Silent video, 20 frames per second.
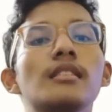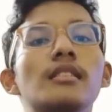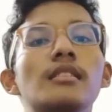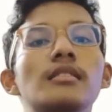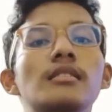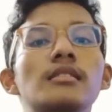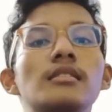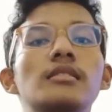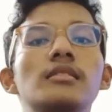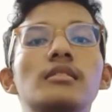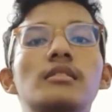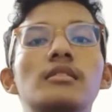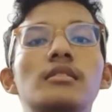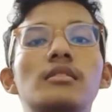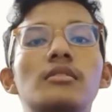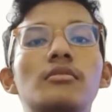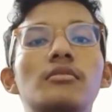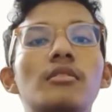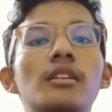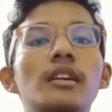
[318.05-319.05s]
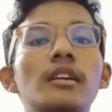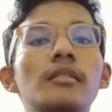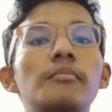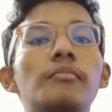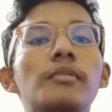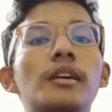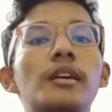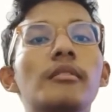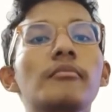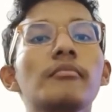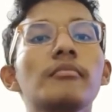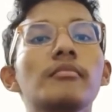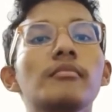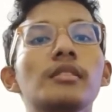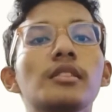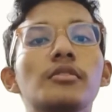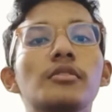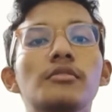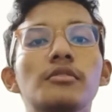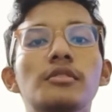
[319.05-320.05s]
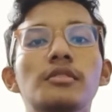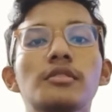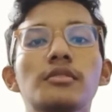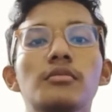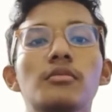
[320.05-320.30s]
Y prime equals